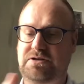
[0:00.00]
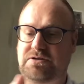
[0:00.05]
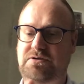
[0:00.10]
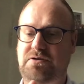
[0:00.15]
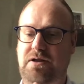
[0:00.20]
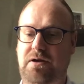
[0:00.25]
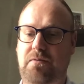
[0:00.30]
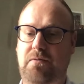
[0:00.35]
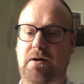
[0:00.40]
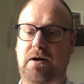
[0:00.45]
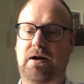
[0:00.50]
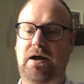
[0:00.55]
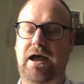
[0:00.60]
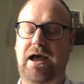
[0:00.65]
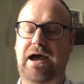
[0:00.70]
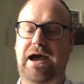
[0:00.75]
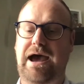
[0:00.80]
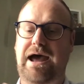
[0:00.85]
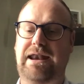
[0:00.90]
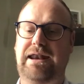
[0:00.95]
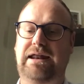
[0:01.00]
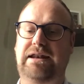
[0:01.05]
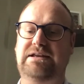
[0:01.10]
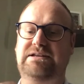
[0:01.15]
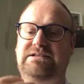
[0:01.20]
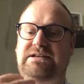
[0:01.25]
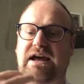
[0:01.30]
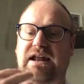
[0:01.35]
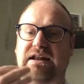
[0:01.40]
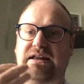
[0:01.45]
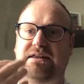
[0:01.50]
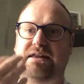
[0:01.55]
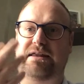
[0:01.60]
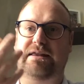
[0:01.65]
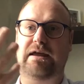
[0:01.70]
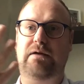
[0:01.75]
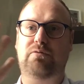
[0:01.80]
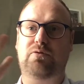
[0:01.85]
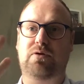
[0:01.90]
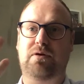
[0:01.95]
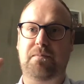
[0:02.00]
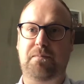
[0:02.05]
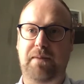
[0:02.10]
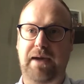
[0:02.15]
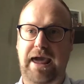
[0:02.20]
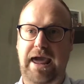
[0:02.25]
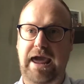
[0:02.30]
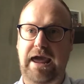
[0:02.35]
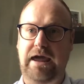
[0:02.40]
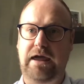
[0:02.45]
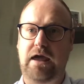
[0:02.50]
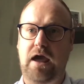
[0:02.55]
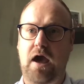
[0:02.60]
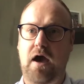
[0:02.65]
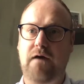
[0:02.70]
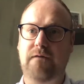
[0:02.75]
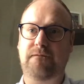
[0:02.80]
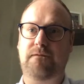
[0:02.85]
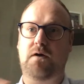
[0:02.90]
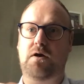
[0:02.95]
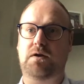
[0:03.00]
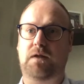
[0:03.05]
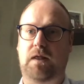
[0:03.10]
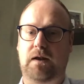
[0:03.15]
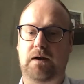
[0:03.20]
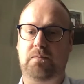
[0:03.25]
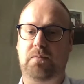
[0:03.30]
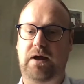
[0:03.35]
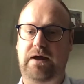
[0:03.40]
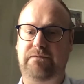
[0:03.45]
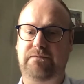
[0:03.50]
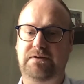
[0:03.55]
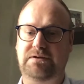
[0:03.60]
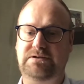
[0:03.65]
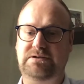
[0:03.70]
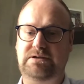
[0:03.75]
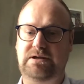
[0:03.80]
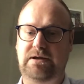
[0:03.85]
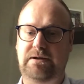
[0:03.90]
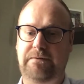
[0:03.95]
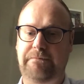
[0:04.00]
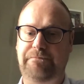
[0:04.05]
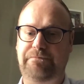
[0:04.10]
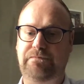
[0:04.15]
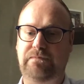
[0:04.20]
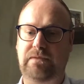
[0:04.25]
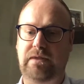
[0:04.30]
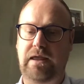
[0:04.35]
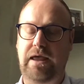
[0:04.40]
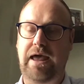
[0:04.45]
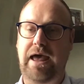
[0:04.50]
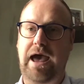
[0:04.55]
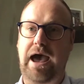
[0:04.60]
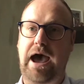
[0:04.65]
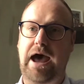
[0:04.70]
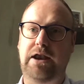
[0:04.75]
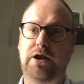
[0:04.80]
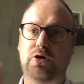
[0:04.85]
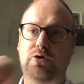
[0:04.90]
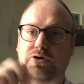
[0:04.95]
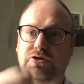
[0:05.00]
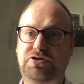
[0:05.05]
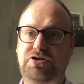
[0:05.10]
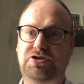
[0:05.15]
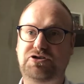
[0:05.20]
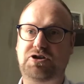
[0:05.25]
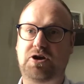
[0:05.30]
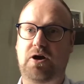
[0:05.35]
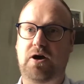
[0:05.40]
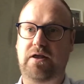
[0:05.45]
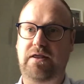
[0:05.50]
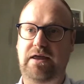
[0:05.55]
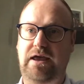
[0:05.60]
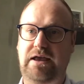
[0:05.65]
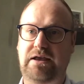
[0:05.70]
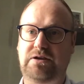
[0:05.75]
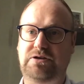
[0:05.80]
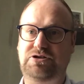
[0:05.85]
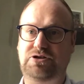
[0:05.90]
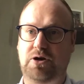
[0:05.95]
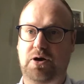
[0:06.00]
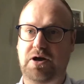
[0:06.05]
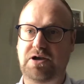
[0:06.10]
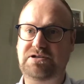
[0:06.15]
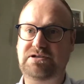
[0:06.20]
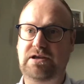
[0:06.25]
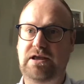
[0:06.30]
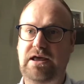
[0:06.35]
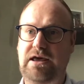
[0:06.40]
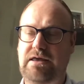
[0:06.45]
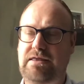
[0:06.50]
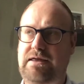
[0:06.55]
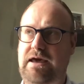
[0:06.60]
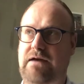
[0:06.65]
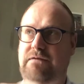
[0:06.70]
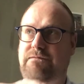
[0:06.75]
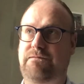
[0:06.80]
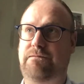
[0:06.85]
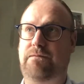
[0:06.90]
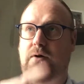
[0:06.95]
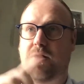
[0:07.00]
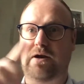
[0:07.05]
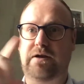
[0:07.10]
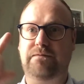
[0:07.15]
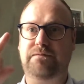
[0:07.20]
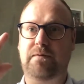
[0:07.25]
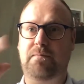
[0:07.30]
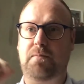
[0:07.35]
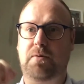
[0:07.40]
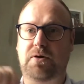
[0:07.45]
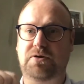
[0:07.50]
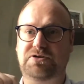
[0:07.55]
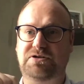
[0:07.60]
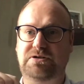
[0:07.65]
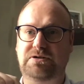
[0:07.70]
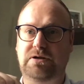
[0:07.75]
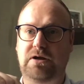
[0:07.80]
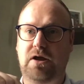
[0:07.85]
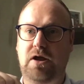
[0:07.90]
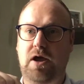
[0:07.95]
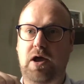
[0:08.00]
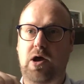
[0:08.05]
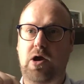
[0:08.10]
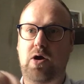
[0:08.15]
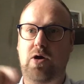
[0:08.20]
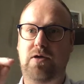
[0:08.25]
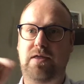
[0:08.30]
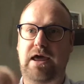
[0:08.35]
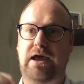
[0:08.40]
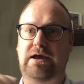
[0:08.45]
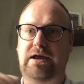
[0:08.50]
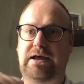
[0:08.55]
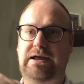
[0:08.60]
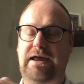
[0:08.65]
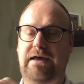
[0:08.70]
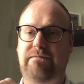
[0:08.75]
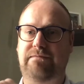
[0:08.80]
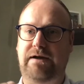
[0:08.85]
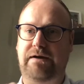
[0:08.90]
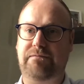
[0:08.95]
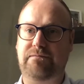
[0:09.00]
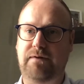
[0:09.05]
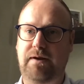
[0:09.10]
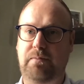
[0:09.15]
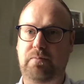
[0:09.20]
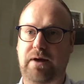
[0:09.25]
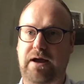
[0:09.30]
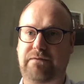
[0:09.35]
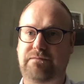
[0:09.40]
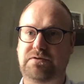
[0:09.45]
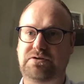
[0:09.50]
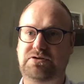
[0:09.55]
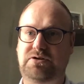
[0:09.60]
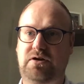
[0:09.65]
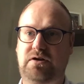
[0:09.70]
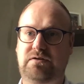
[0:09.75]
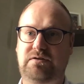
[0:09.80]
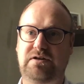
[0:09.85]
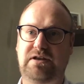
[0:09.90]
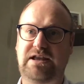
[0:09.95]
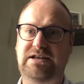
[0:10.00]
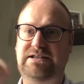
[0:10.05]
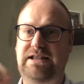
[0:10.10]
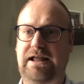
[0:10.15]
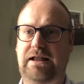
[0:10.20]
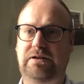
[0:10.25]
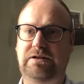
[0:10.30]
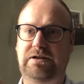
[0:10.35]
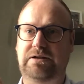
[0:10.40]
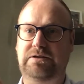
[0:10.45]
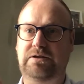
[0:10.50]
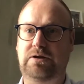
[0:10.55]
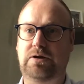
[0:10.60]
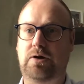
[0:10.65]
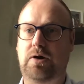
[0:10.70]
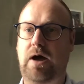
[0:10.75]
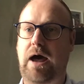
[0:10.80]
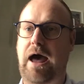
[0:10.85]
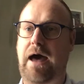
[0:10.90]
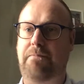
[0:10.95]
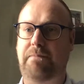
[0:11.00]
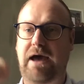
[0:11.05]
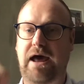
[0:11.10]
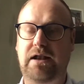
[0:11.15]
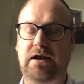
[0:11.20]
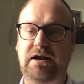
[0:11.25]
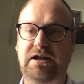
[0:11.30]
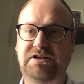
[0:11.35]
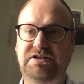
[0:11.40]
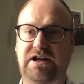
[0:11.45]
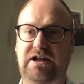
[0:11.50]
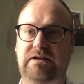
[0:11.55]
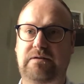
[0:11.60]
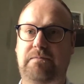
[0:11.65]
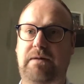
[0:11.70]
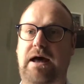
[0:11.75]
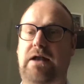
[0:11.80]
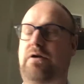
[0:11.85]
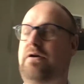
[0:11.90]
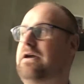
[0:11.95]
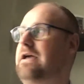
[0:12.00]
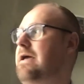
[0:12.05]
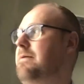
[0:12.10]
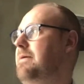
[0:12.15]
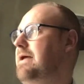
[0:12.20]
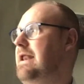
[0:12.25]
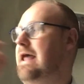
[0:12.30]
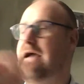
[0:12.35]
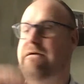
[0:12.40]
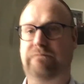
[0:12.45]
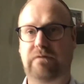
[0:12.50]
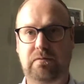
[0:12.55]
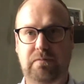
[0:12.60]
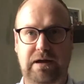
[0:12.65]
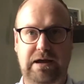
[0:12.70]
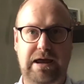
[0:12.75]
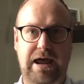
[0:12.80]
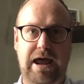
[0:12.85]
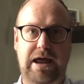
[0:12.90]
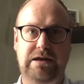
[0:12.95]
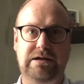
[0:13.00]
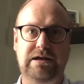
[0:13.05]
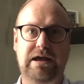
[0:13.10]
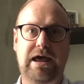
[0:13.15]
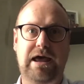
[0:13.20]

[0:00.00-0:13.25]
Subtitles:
And they decided that they were going to pay for another breakfast. And the owners of Shaw's then thought of a person who they could give that free breakfast to this little elderly gentleman who came in every weekend,